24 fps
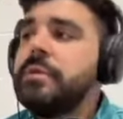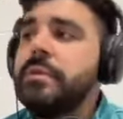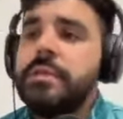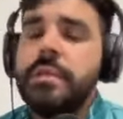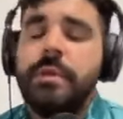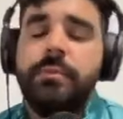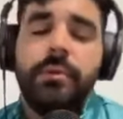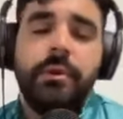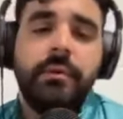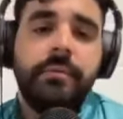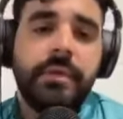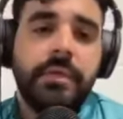
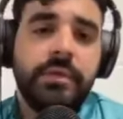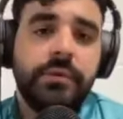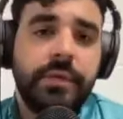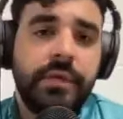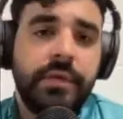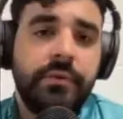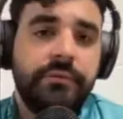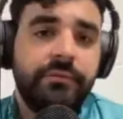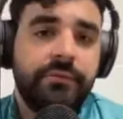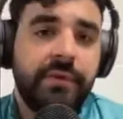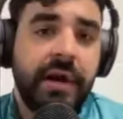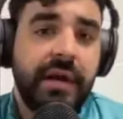Somewhere
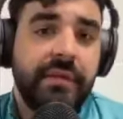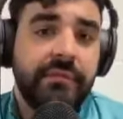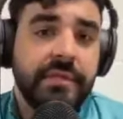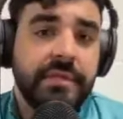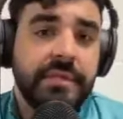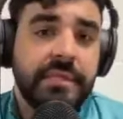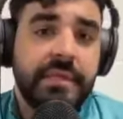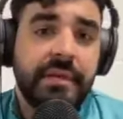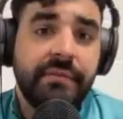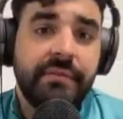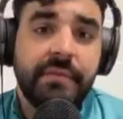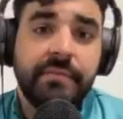between 5
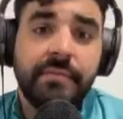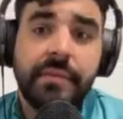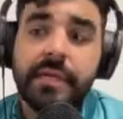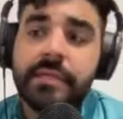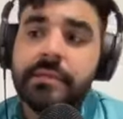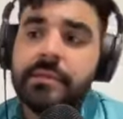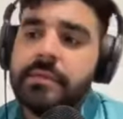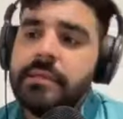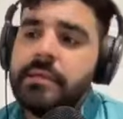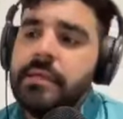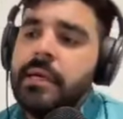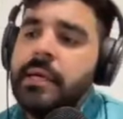and 7
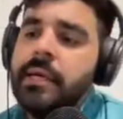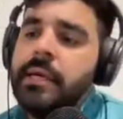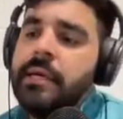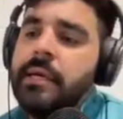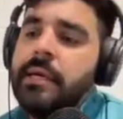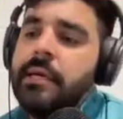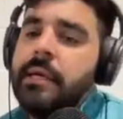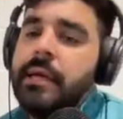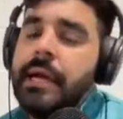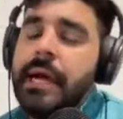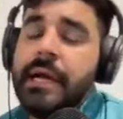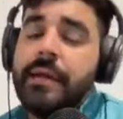months
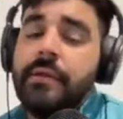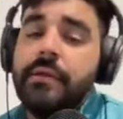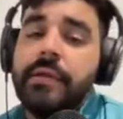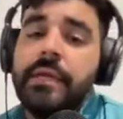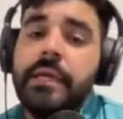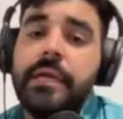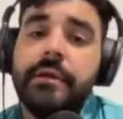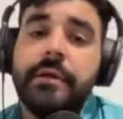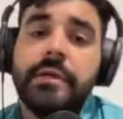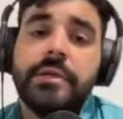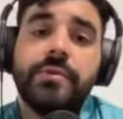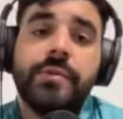out of
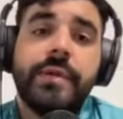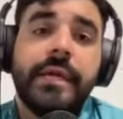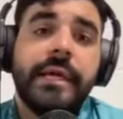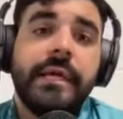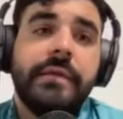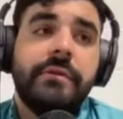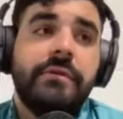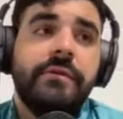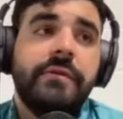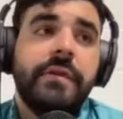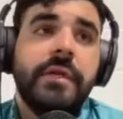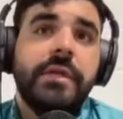the year is when I
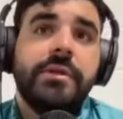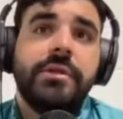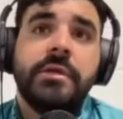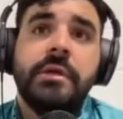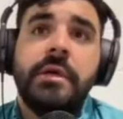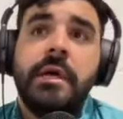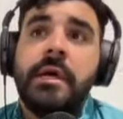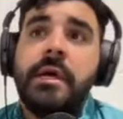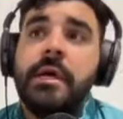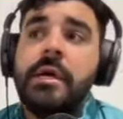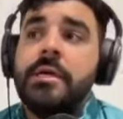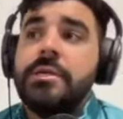get to teach.
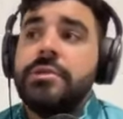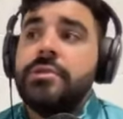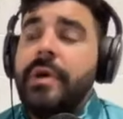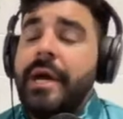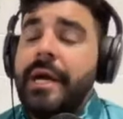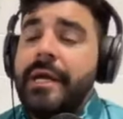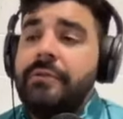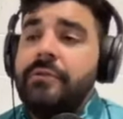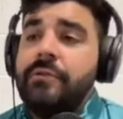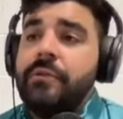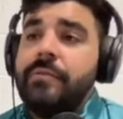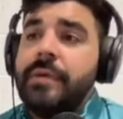So
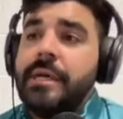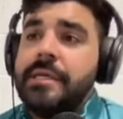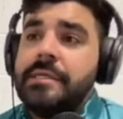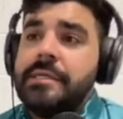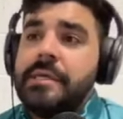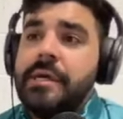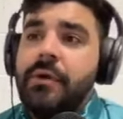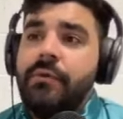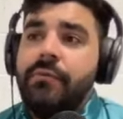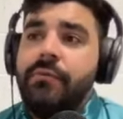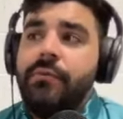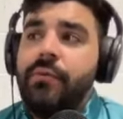I told
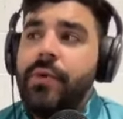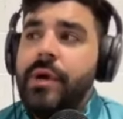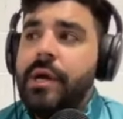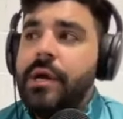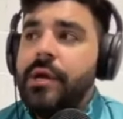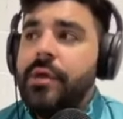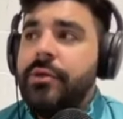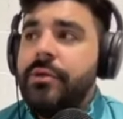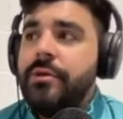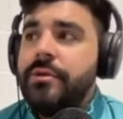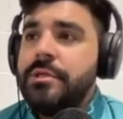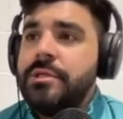myself,
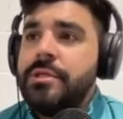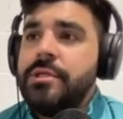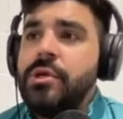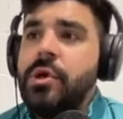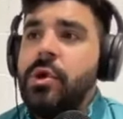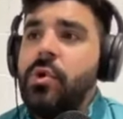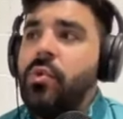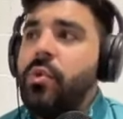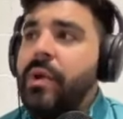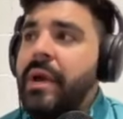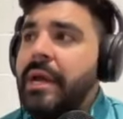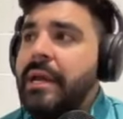well, there's
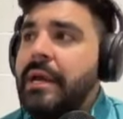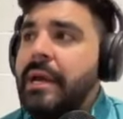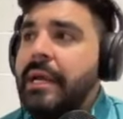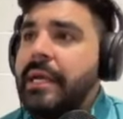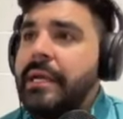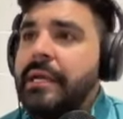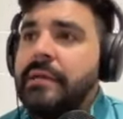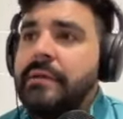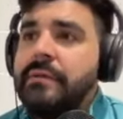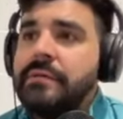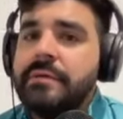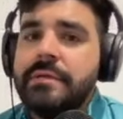no way
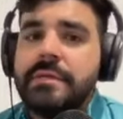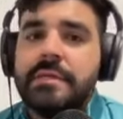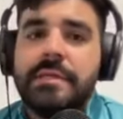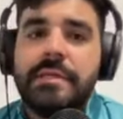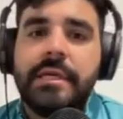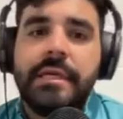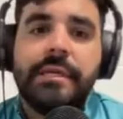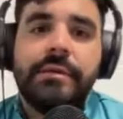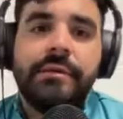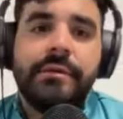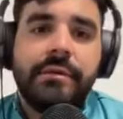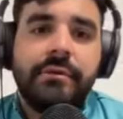I can
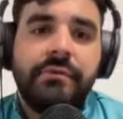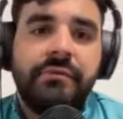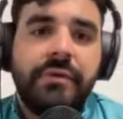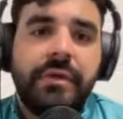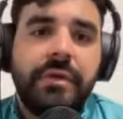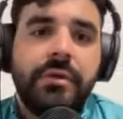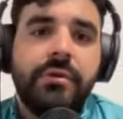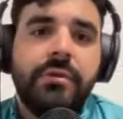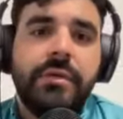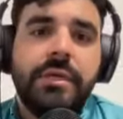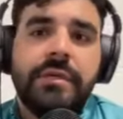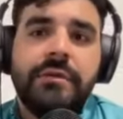sustain a
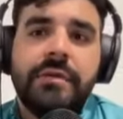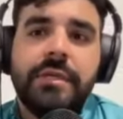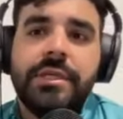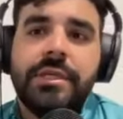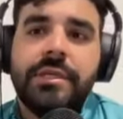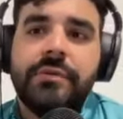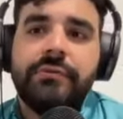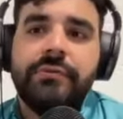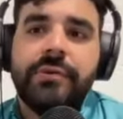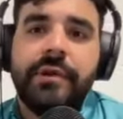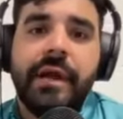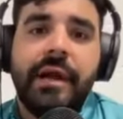living only
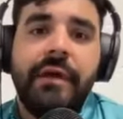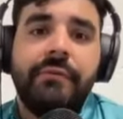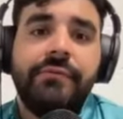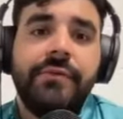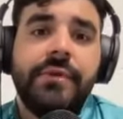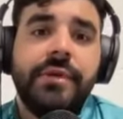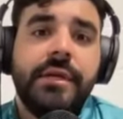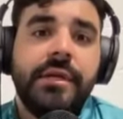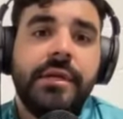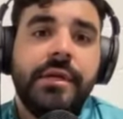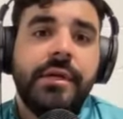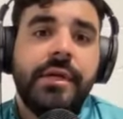teaching for half
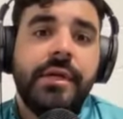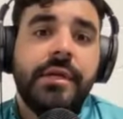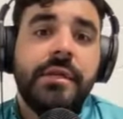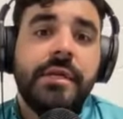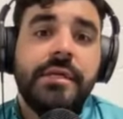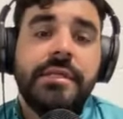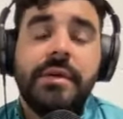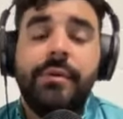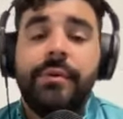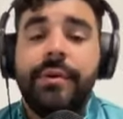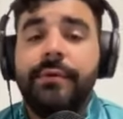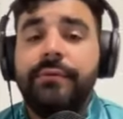the year
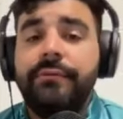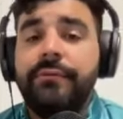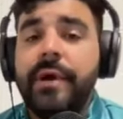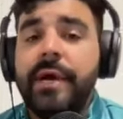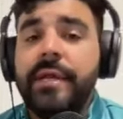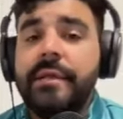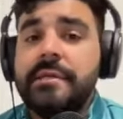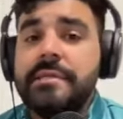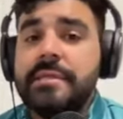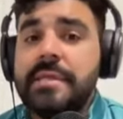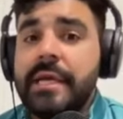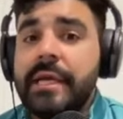unless I want to
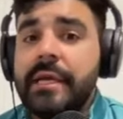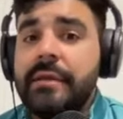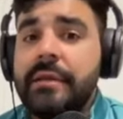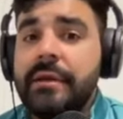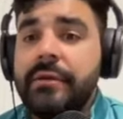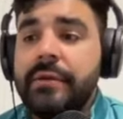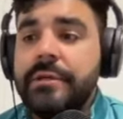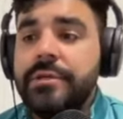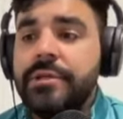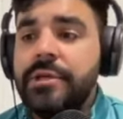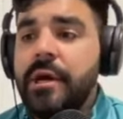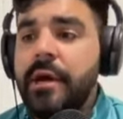find a
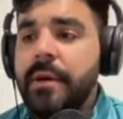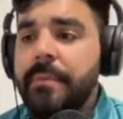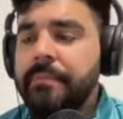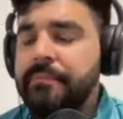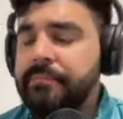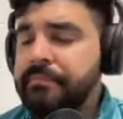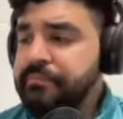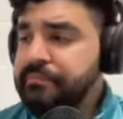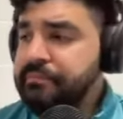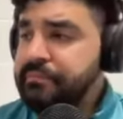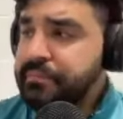secondary job.